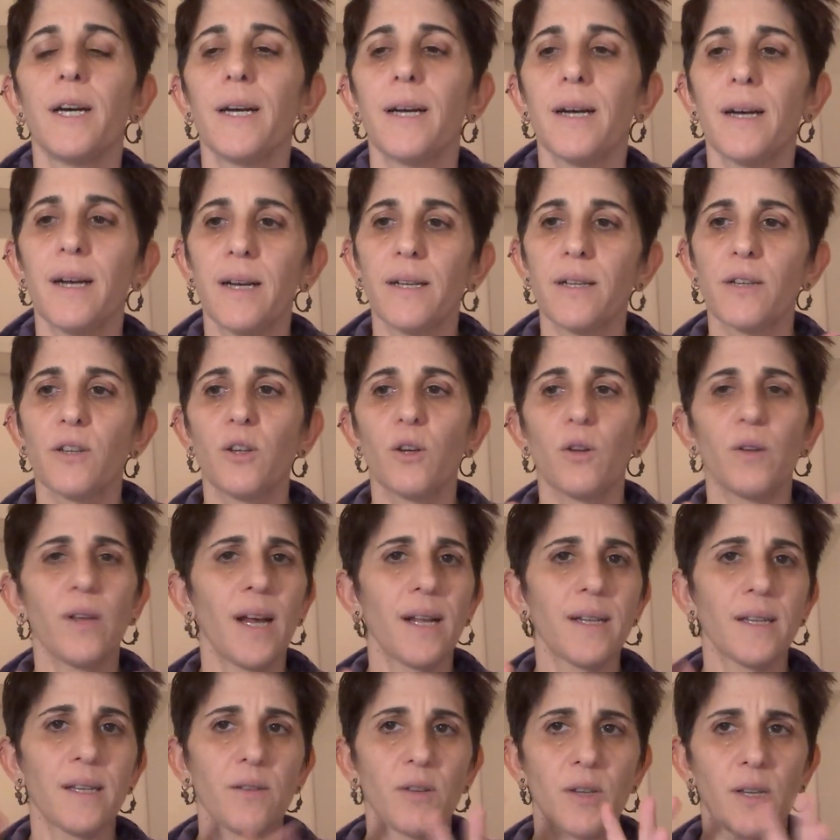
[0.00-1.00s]
And so
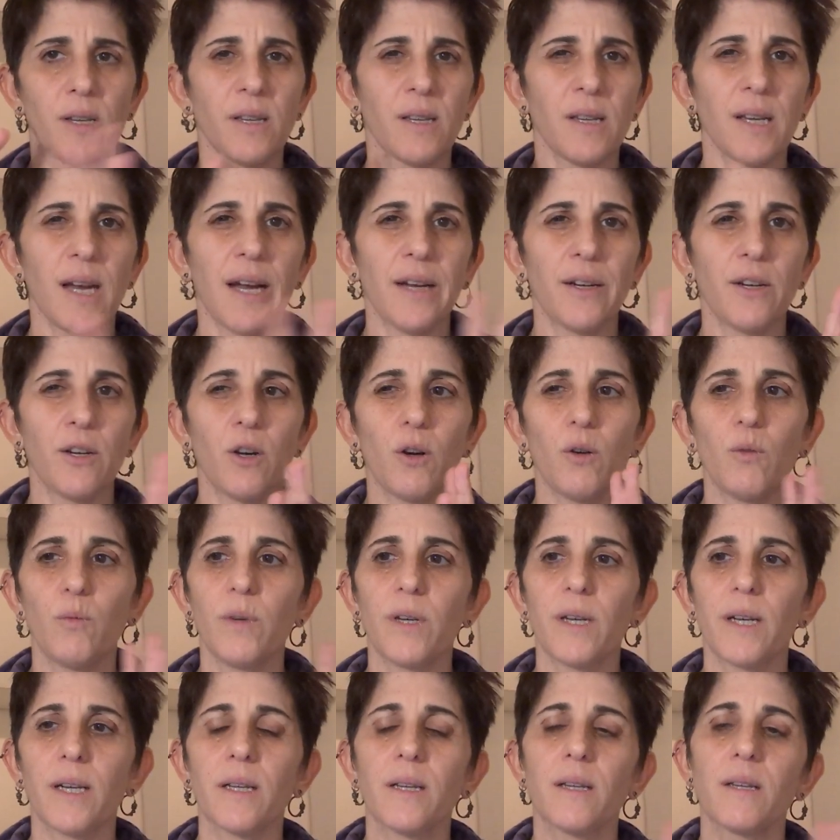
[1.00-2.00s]
that's a side note.
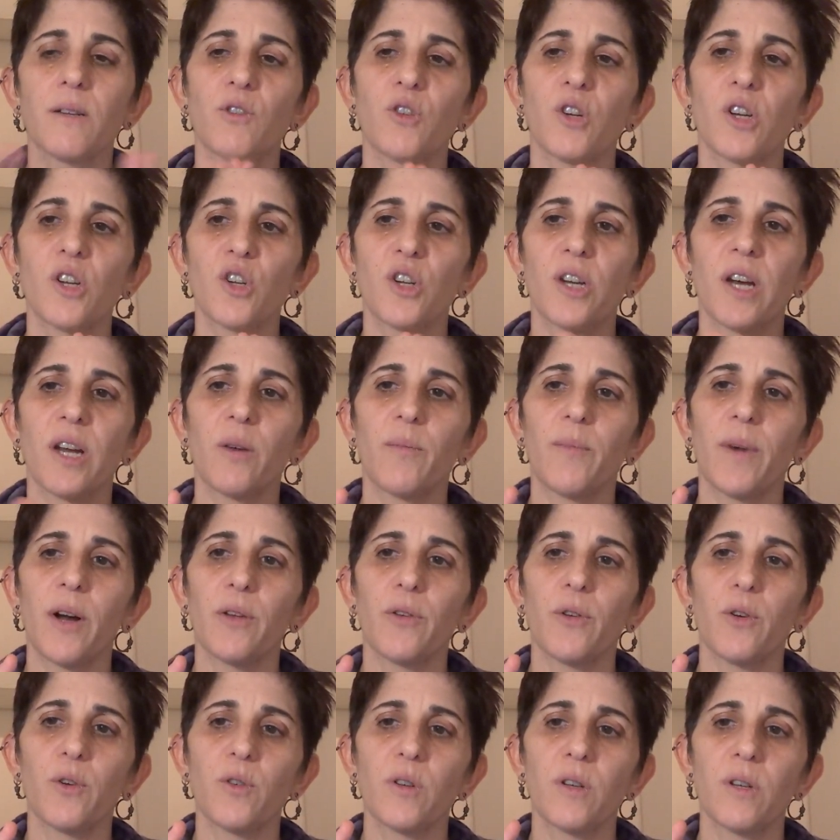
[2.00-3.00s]
We can chit chat
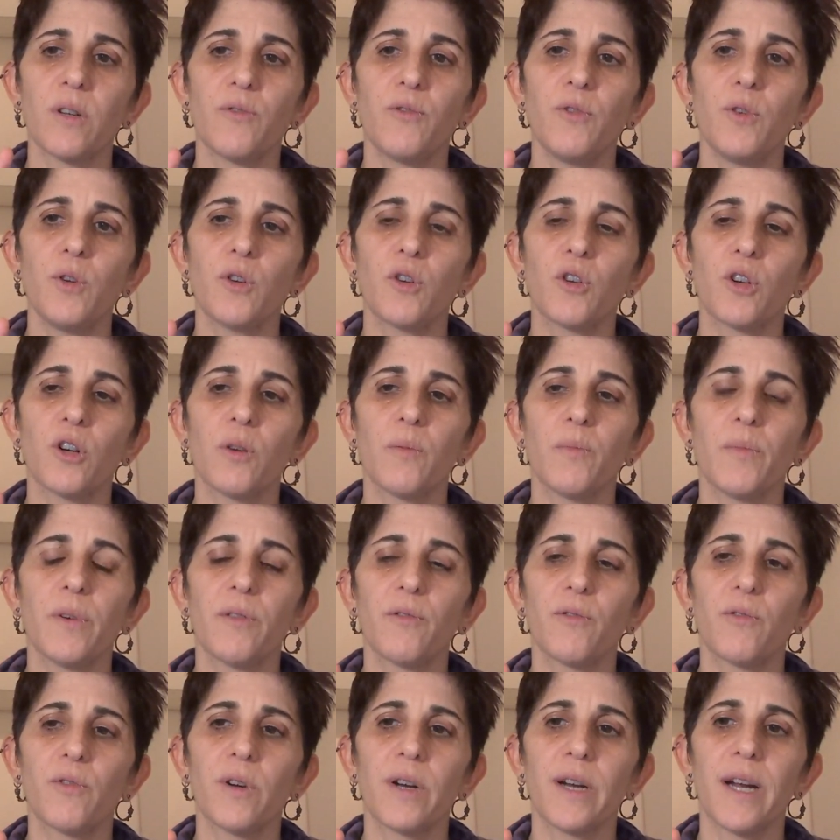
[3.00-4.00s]
about those in the future,
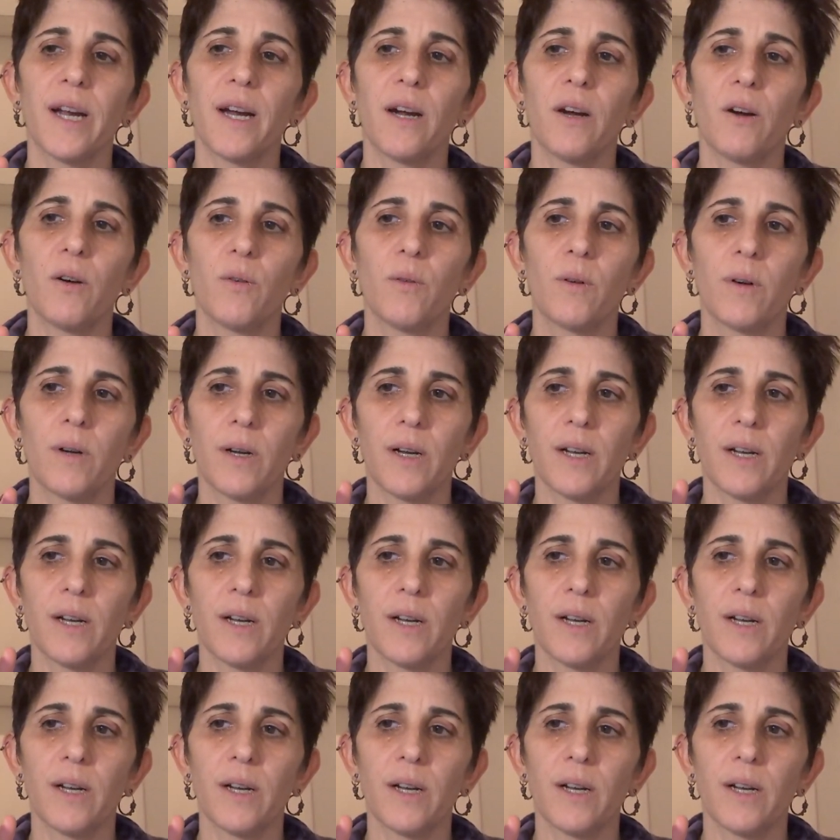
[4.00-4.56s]
but for now,